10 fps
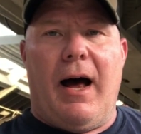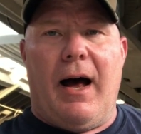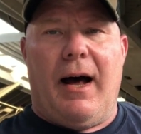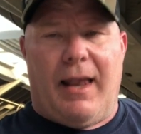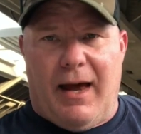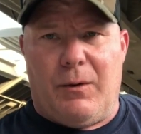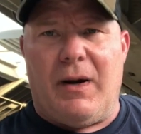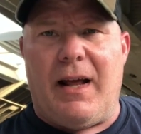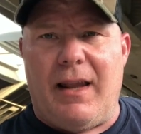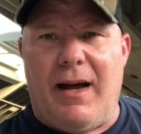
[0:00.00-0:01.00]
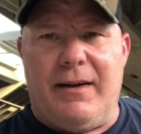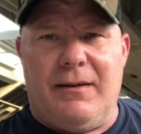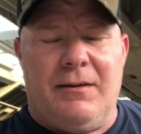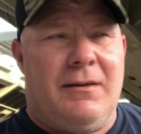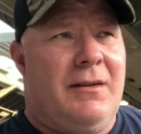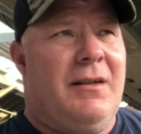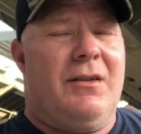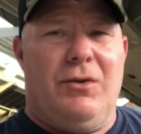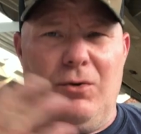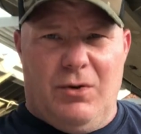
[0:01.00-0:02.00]
I like what I like.
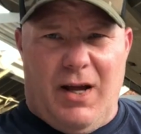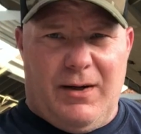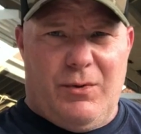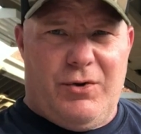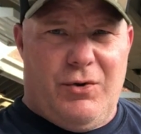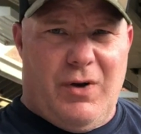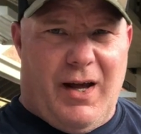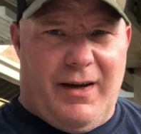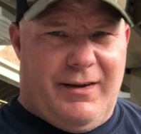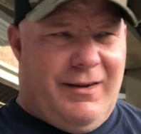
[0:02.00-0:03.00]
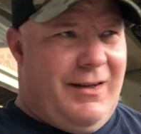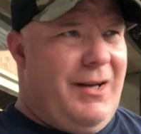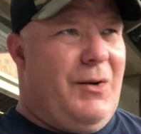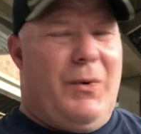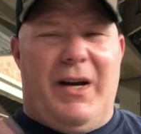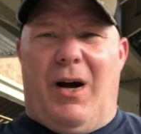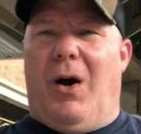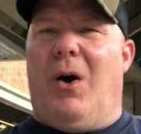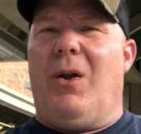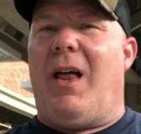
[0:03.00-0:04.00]
You like what you like. We
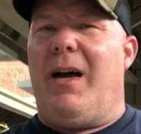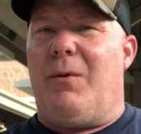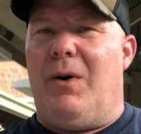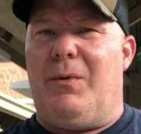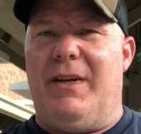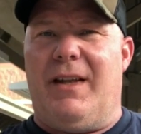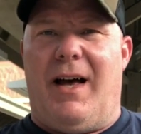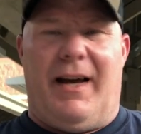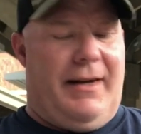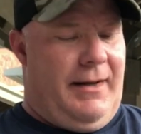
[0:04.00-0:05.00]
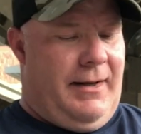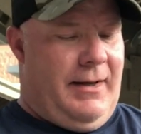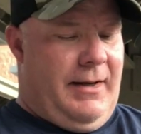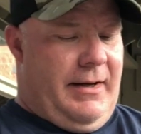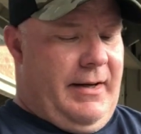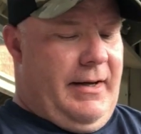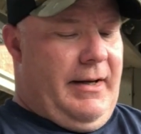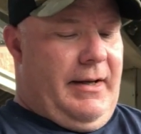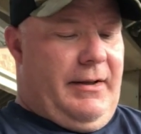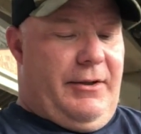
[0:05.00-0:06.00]
all like what we like.
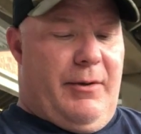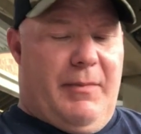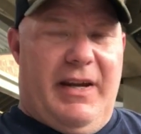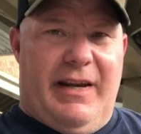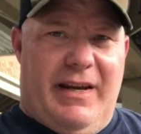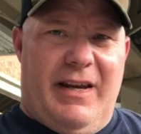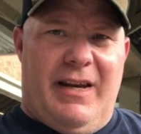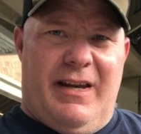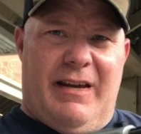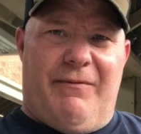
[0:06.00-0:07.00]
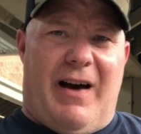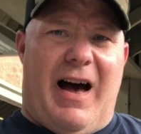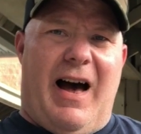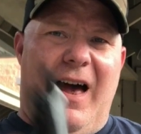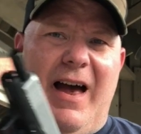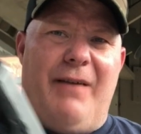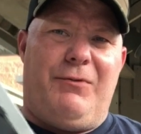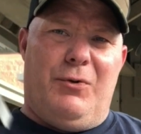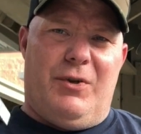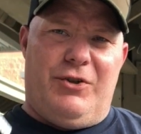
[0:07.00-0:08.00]
To me, if I have
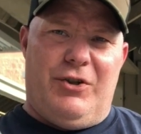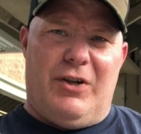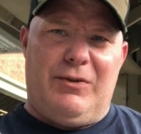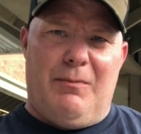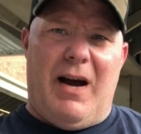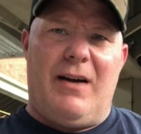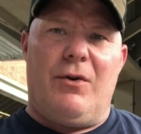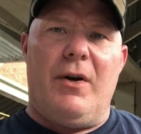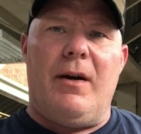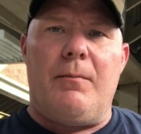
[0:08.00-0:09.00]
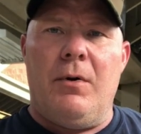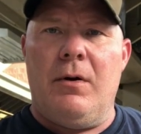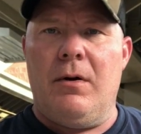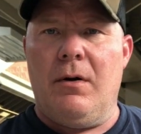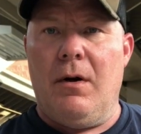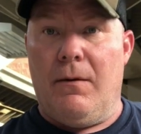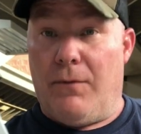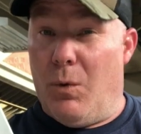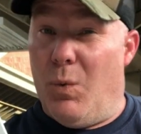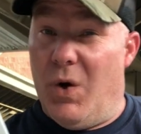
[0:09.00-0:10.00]
to adjust my grip
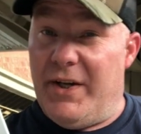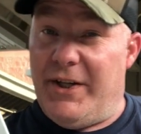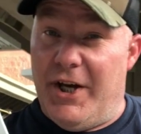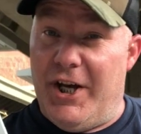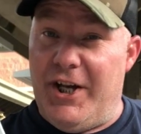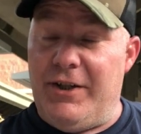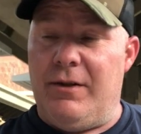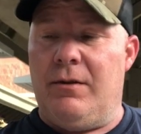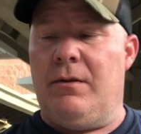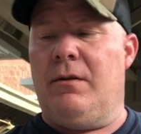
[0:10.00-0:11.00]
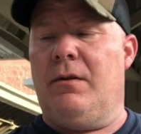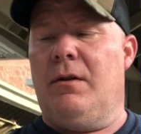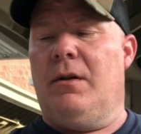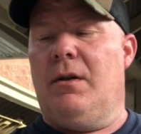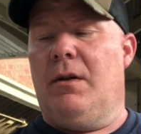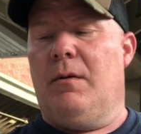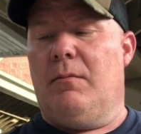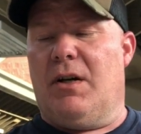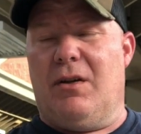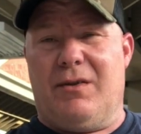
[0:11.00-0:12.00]
for one gun because